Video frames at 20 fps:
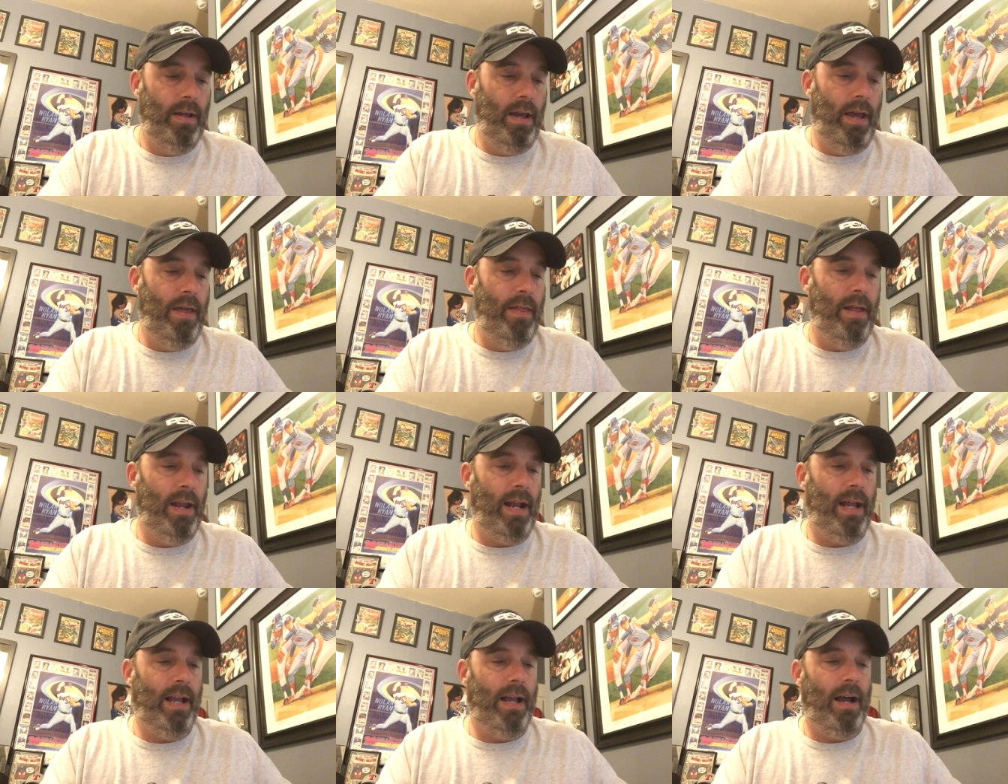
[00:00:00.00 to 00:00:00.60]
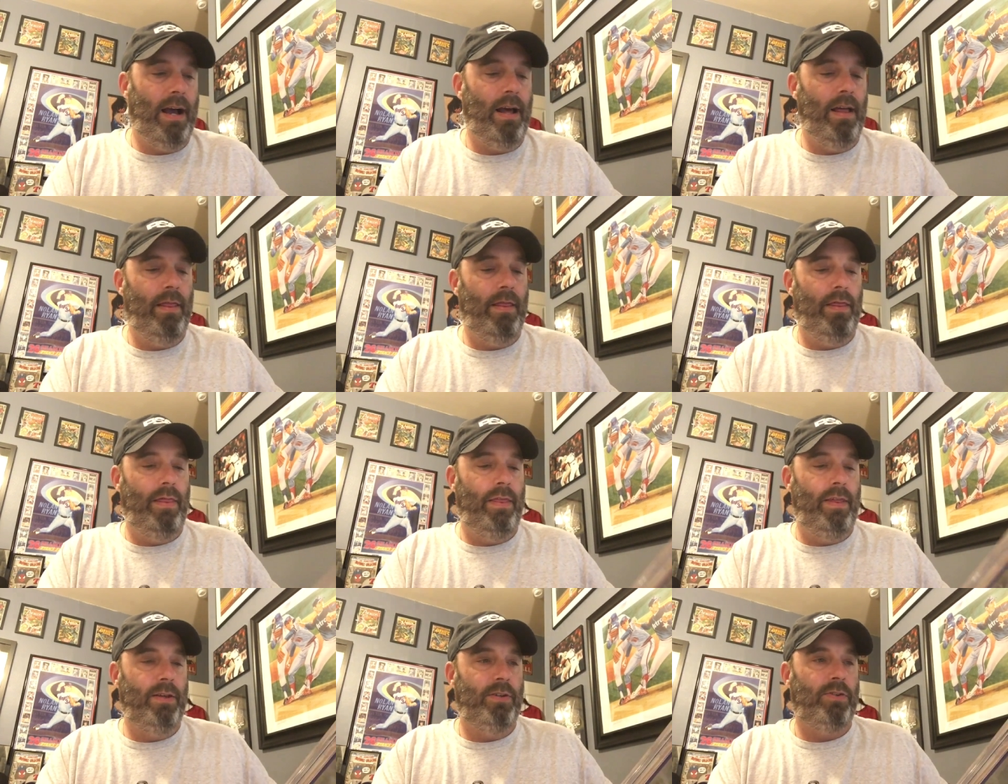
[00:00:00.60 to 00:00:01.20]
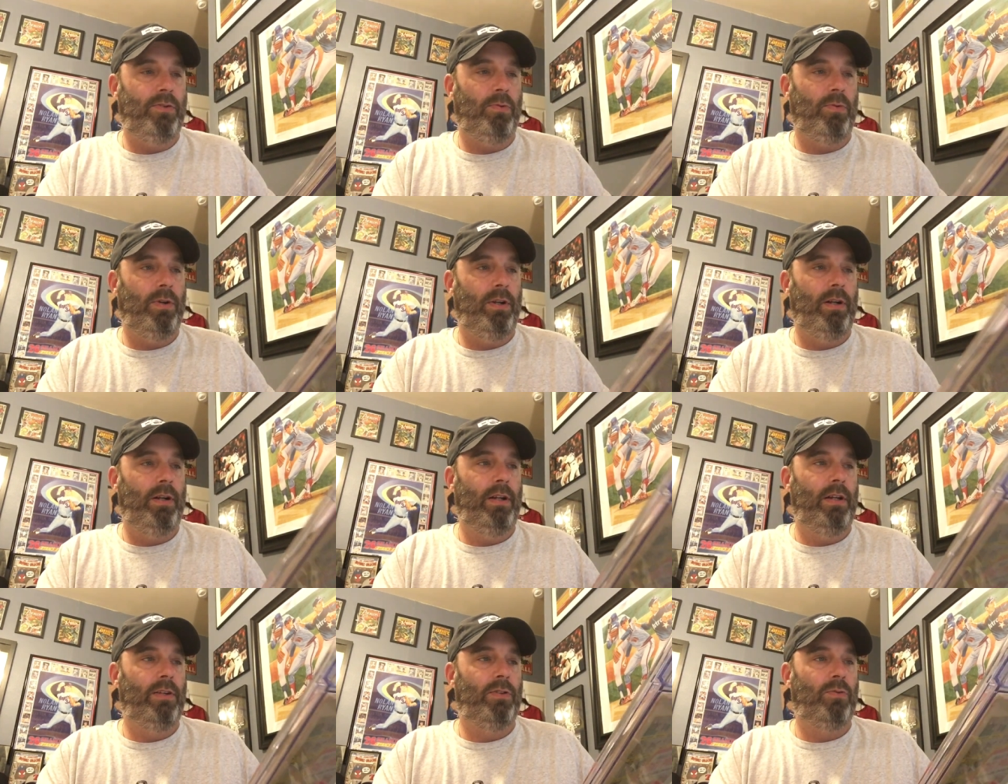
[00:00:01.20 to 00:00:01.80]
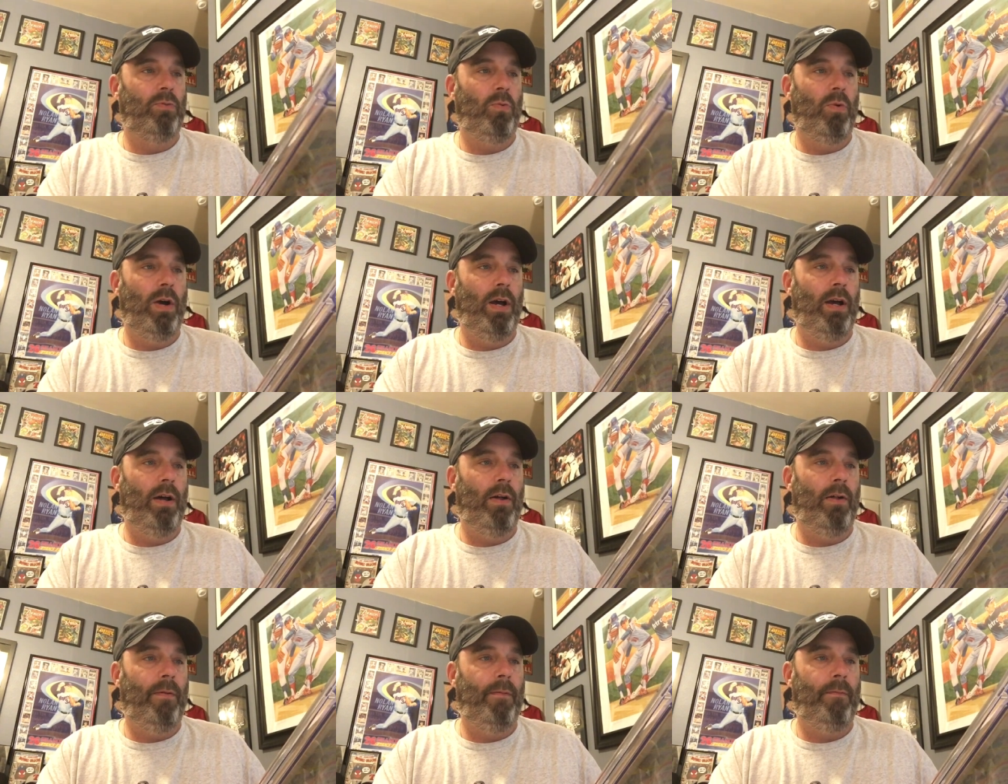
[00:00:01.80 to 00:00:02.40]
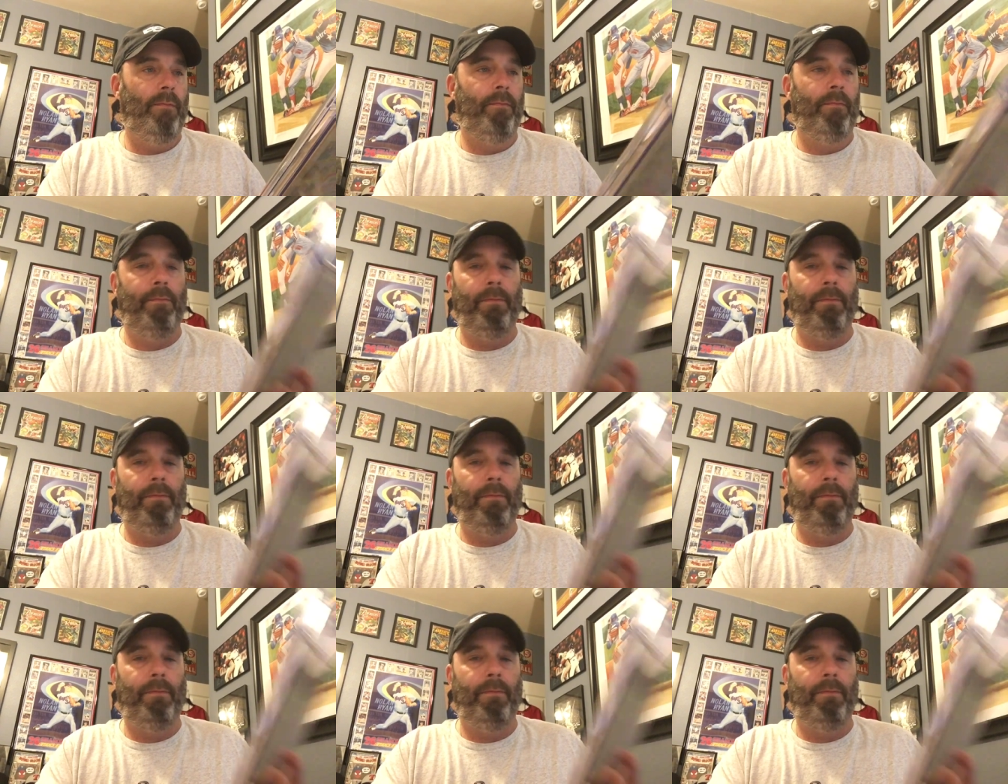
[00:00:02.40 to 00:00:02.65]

And then I got this one as well.